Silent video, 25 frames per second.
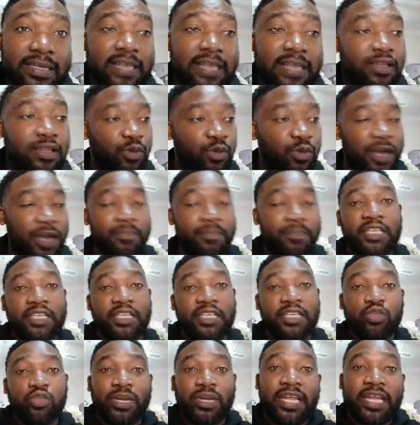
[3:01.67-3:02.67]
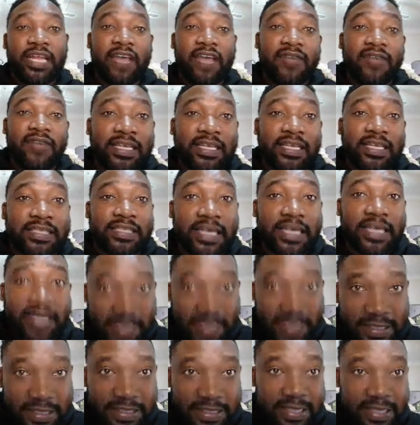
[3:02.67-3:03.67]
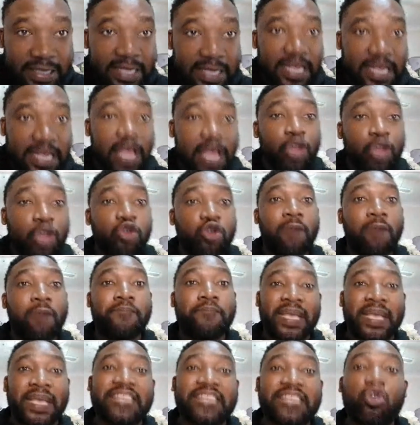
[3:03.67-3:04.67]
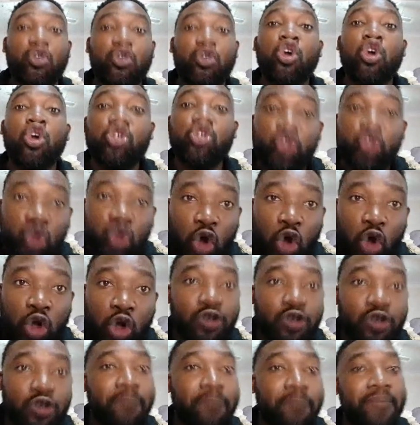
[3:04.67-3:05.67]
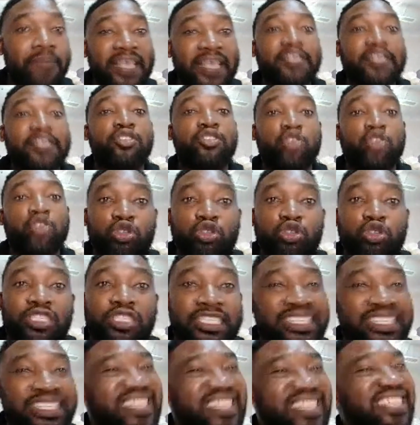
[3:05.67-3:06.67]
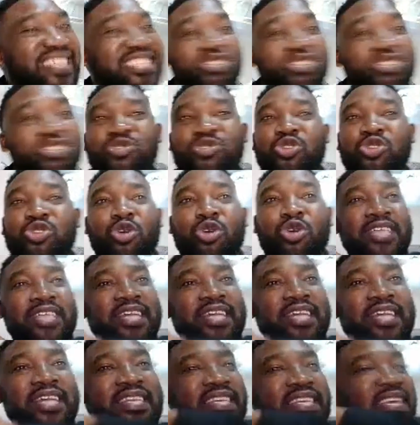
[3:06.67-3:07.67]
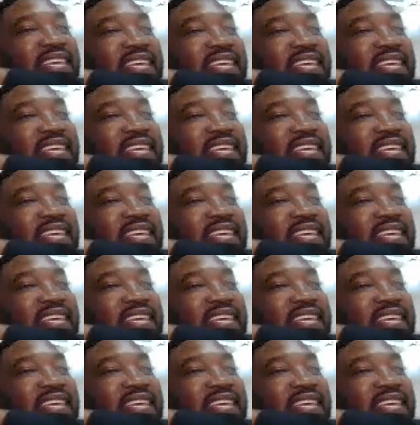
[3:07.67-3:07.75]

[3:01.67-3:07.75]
the workplace, whenever there is a risk, your best control, your best solution is to totally